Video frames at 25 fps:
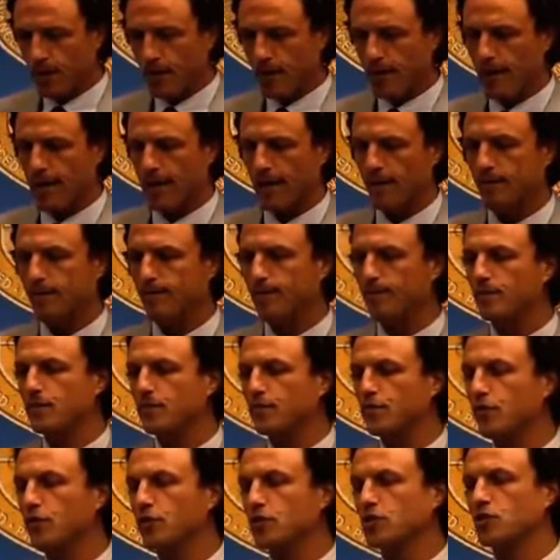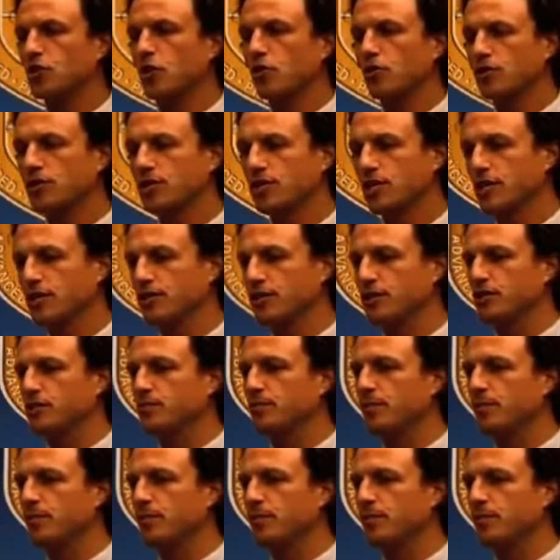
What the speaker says: So a psoas hitch is